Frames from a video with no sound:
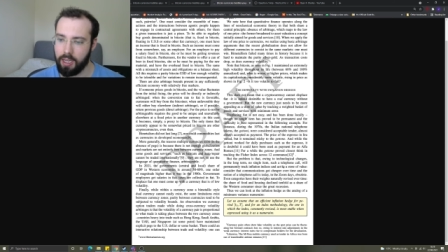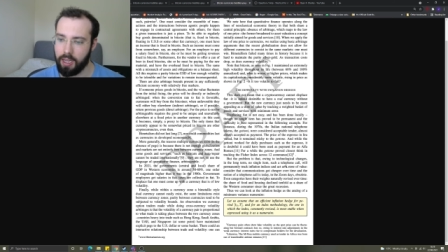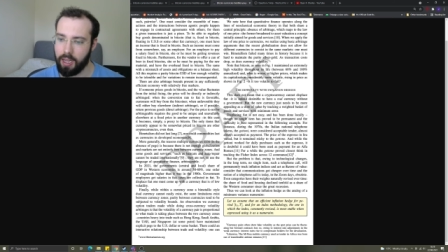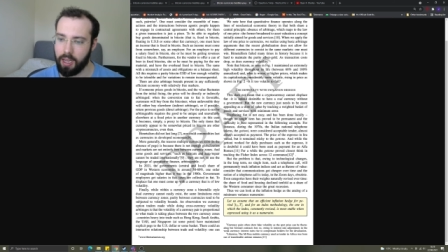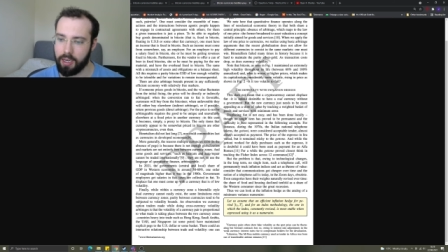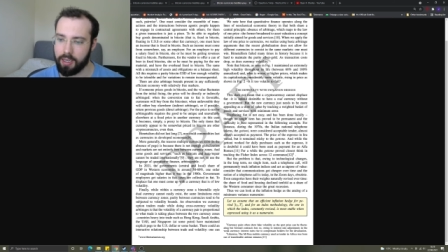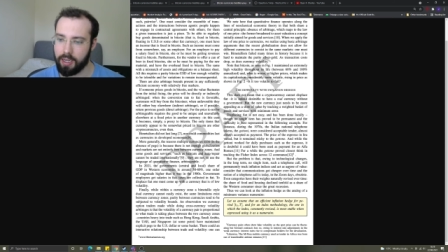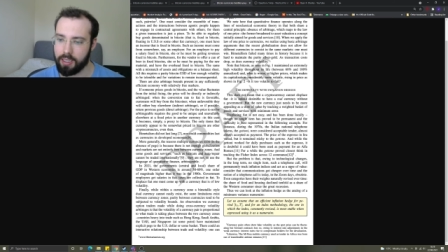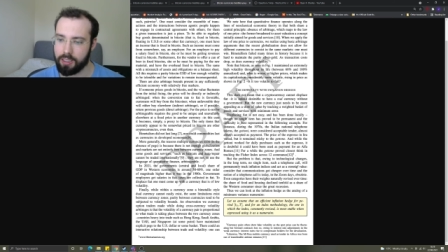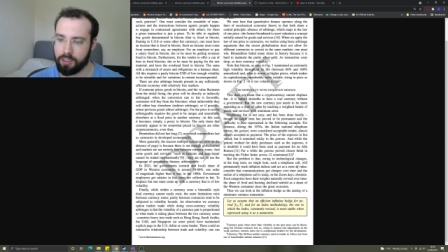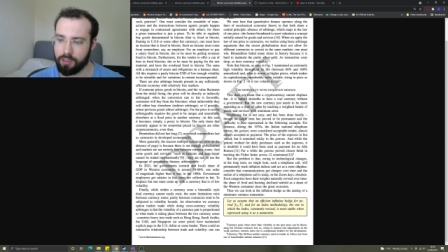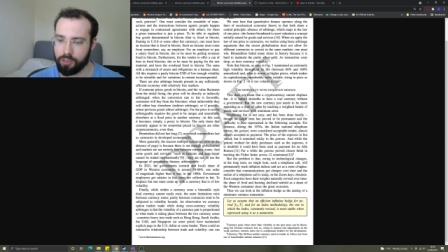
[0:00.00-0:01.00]
and
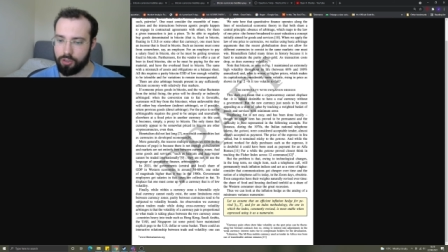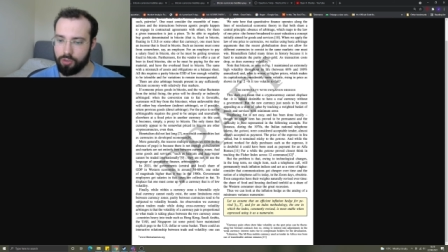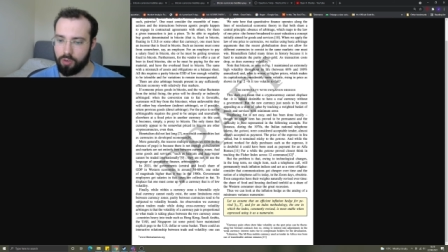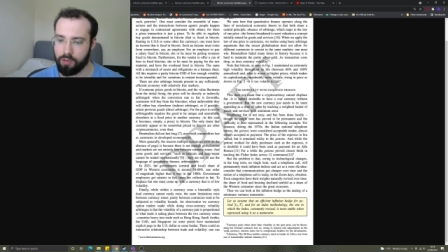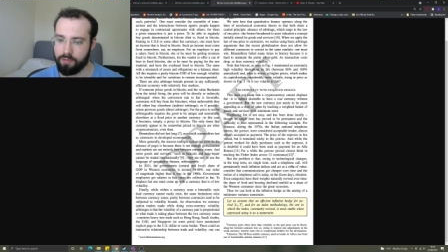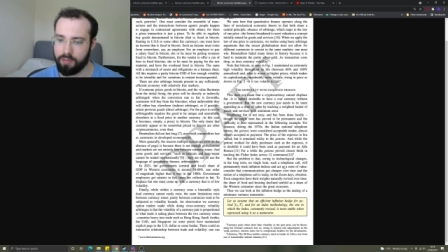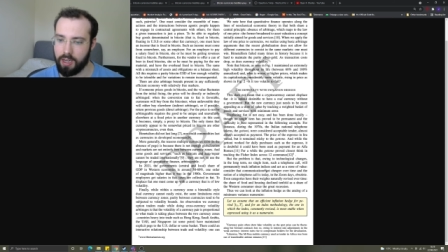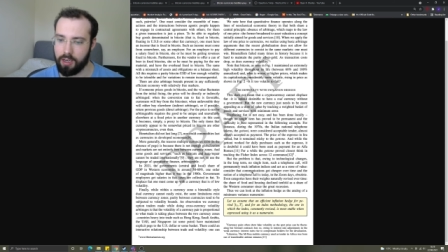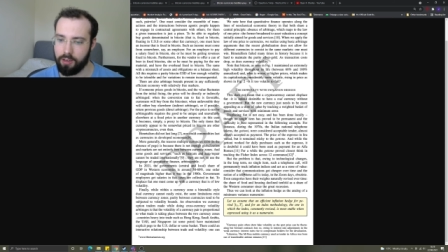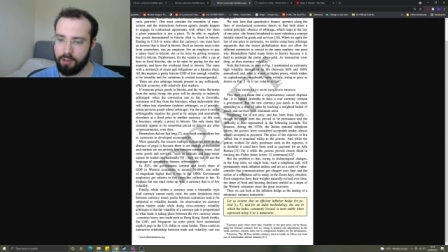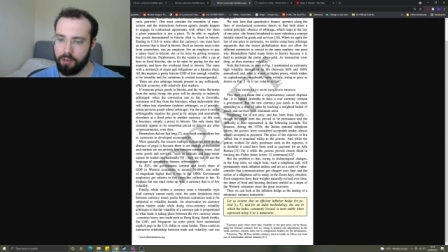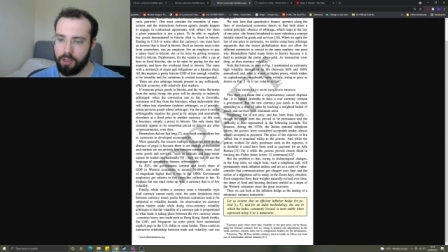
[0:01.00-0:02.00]
act as a store of
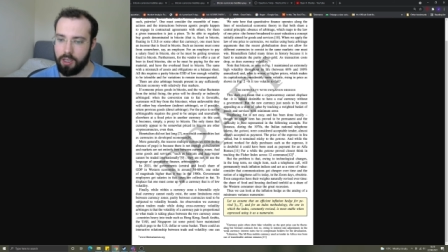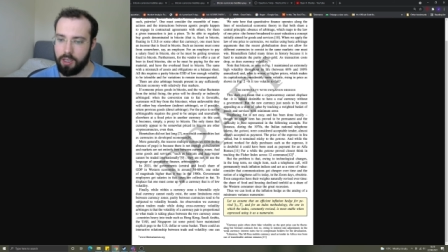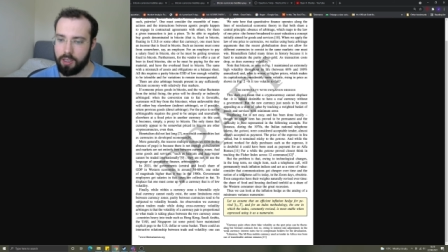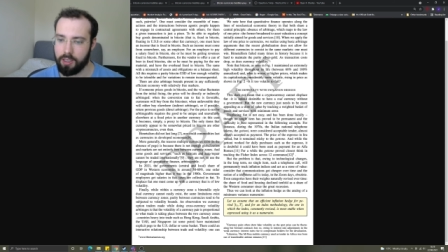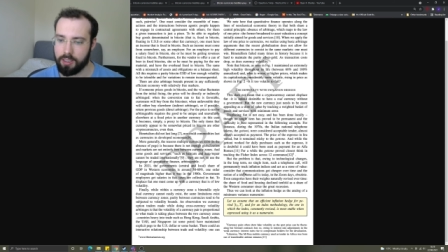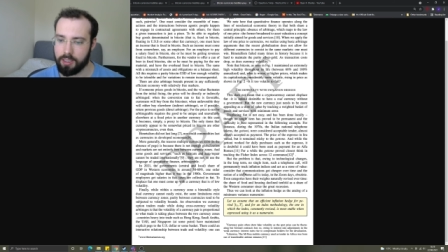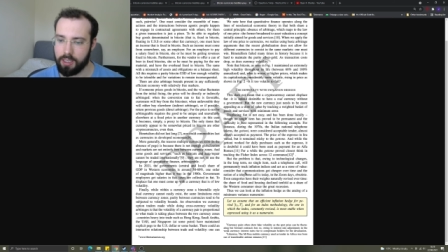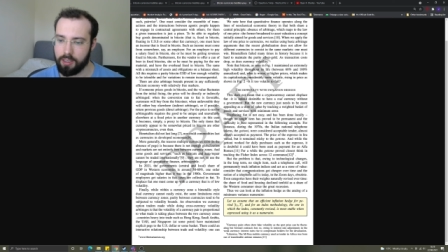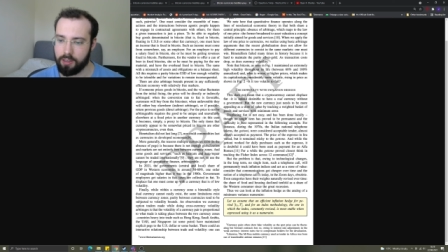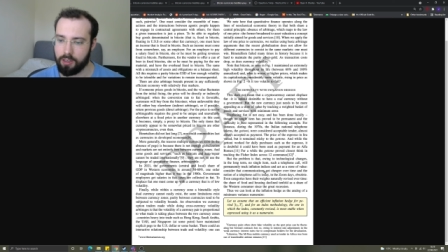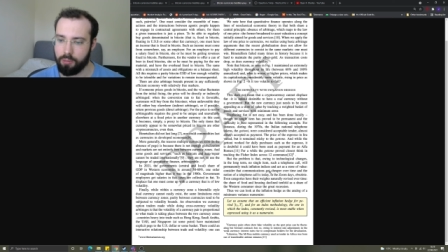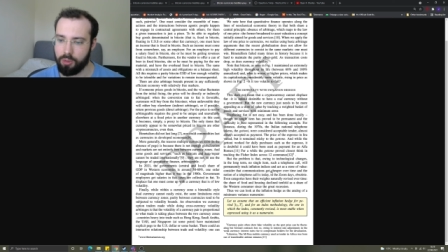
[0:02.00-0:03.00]
value. Consider
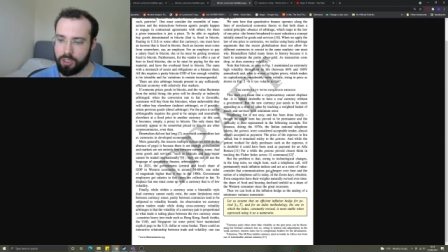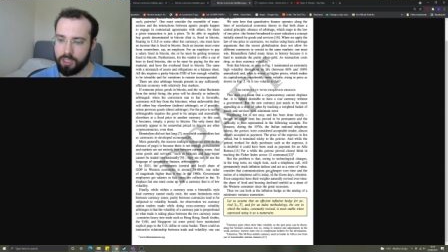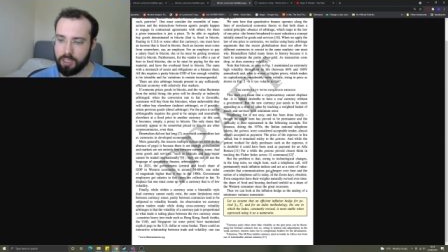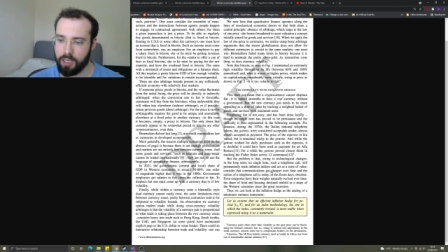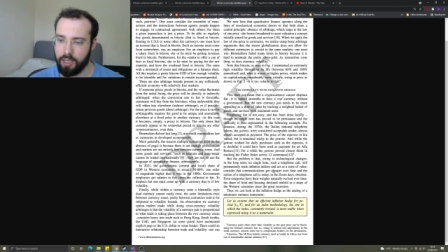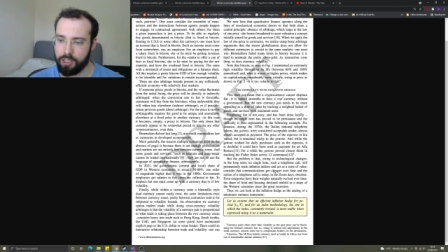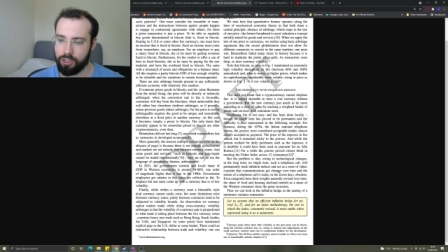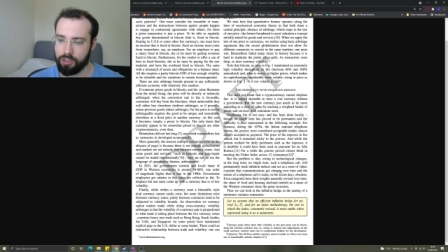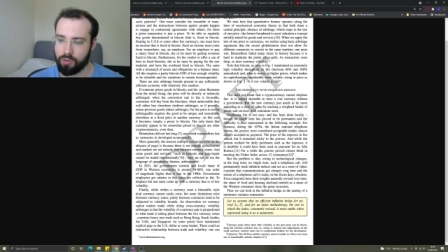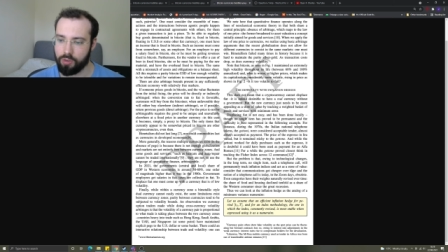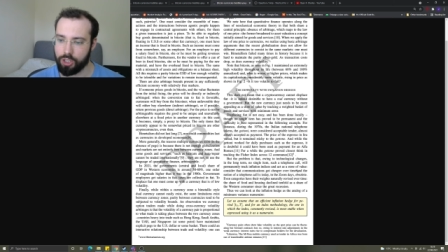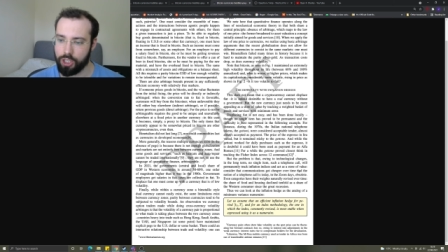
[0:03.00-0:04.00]
that communications
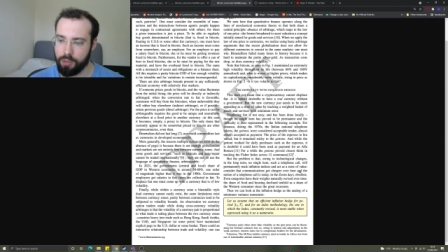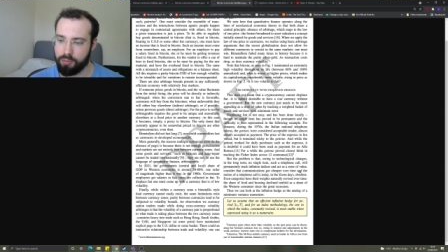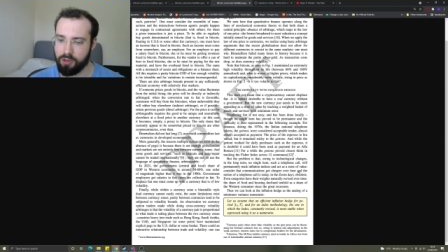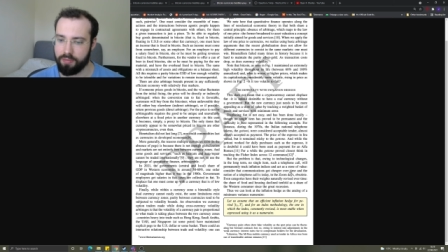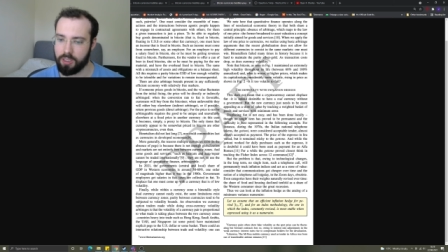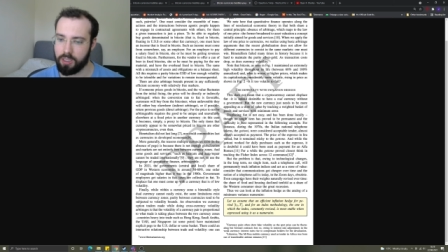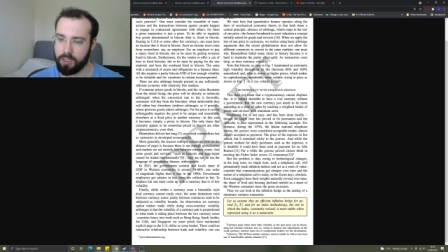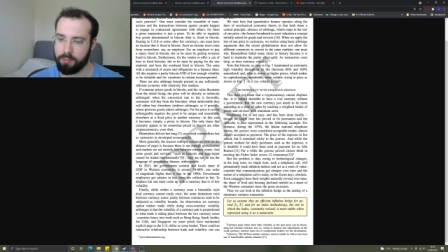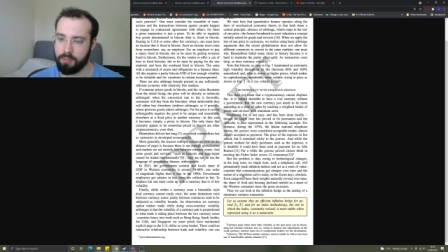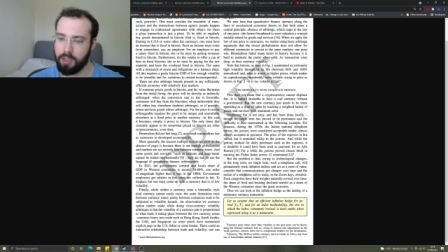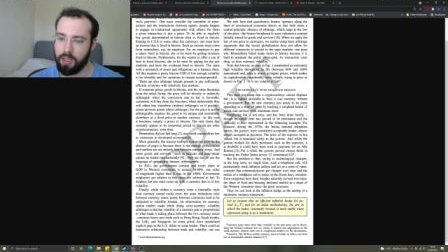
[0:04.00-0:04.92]
got cheaper over time